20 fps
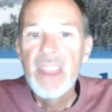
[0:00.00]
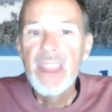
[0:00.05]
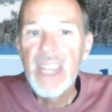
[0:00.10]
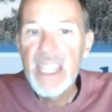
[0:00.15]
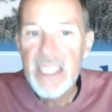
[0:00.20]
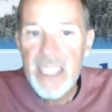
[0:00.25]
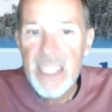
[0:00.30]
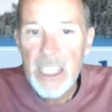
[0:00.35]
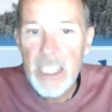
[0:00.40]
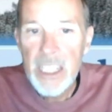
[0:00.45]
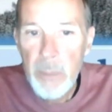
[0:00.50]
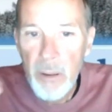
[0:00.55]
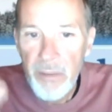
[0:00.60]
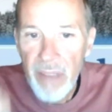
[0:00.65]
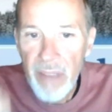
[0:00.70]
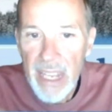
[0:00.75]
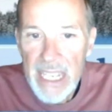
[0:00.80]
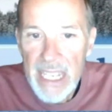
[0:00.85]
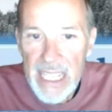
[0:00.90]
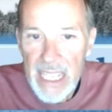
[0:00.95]
This is
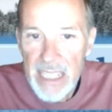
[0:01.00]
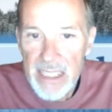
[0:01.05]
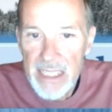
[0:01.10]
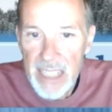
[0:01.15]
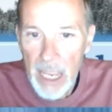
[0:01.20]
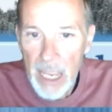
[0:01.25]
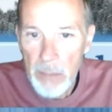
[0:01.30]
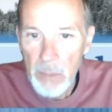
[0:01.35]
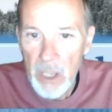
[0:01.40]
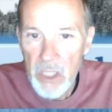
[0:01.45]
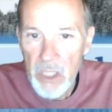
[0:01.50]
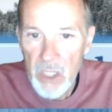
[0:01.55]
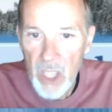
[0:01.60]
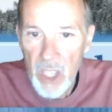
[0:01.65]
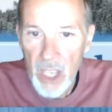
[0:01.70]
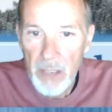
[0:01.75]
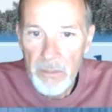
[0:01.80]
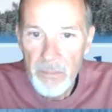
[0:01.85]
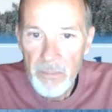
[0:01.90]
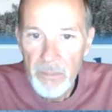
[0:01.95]
prophetic insight, my
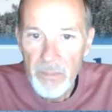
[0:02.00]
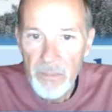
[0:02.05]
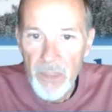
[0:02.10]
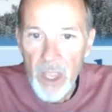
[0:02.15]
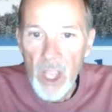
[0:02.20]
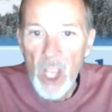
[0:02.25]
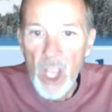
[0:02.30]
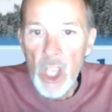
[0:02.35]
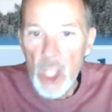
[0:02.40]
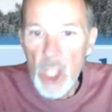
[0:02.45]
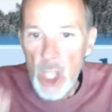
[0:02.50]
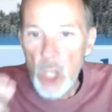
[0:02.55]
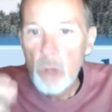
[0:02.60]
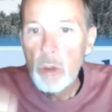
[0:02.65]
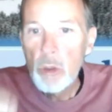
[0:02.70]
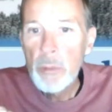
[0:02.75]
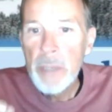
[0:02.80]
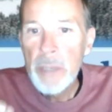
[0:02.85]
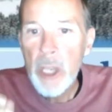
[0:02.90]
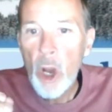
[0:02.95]
son.
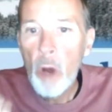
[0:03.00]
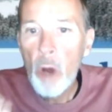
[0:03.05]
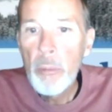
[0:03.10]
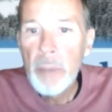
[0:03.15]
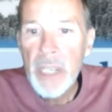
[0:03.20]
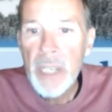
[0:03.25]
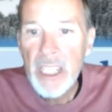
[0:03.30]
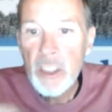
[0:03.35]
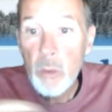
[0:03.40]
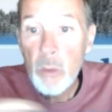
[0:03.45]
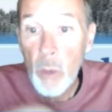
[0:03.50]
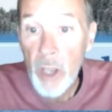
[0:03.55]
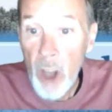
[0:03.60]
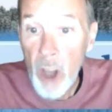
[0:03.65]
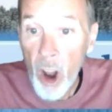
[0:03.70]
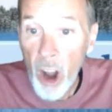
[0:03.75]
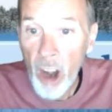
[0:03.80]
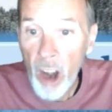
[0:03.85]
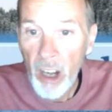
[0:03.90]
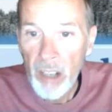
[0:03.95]
You will be opening
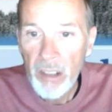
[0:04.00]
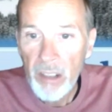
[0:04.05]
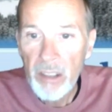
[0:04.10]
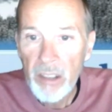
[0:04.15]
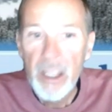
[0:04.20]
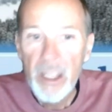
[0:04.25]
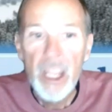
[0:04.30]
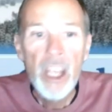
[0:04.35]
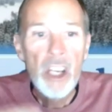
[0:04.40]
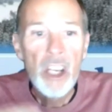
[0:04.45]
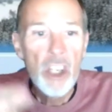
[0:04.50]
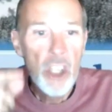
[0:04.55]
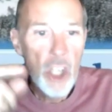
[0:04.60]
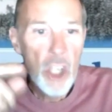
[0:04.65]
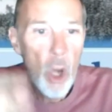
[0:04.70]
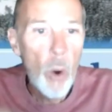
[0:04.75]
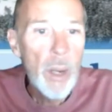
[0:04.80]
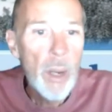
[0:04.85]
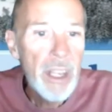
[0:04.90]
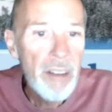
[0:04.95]
one heart,
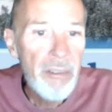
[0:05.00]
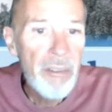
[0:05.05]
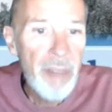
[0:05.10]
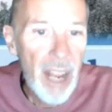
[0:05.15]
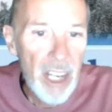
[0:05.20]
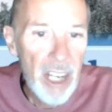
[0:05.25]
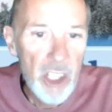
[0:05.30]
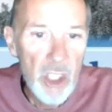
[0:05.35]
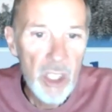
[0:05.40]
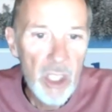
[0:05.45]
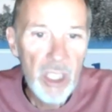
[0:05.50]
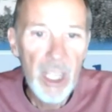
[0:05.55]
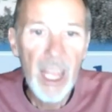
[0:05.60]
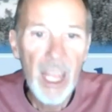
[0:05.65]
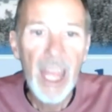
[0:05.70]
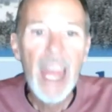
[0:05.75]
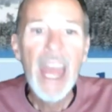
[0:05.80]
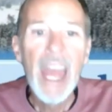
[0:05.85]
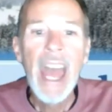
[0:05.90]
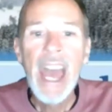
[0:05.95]
showing affection
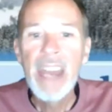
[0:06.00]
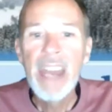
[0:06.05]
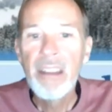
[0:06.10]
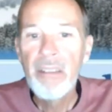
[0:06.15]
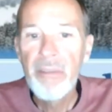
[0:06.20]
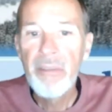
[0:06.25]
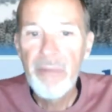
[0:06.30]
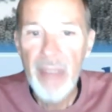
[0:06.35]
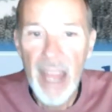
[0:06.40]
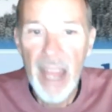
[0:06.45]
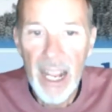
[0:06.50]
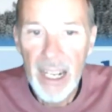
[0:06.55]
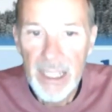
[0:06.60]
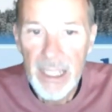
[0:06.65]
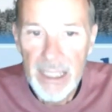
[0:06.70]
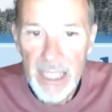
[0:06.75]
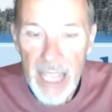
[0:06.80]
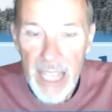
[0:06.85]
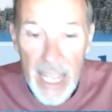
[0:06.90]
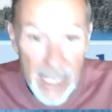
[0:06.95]
and affect,
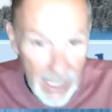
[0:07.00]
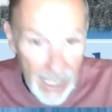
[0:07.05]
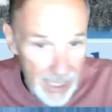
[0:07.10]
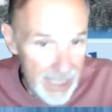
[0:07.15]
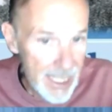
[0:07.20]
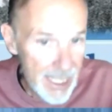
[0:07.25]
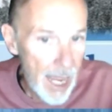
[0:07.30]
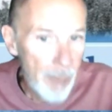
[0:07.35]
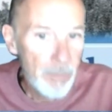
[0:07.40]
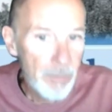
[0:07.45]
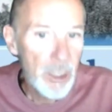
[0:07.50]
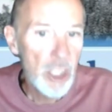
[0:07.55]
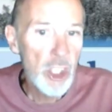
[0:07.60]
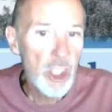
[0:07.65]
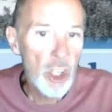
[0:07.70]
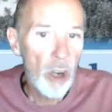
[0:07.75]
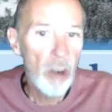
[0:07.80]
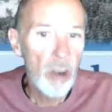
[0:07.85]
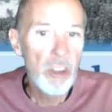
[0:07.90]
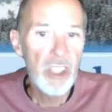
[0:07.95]
and accept the
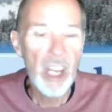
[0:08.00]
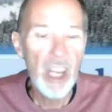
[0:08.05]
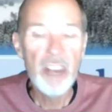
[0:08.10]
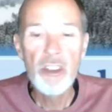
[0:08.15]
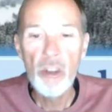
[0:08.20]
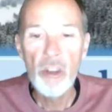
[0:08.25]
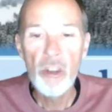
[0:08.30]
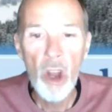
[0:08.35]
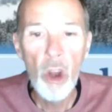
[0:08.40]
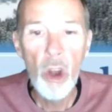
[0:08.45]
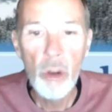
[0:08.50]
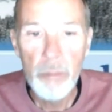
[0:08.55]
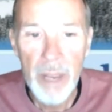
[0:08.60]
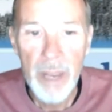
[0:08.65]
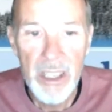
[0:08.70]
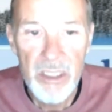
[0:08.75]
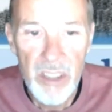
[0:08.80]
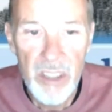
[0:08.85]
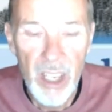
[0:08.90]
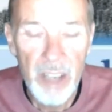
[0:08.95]
church as your own,
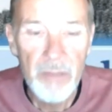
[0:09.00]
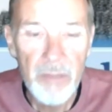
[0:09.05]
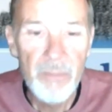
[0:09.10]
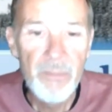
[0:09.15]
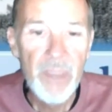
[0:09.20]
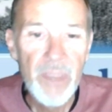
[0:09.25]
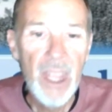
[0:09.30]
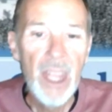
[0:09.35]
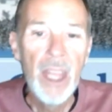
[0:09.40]
my son.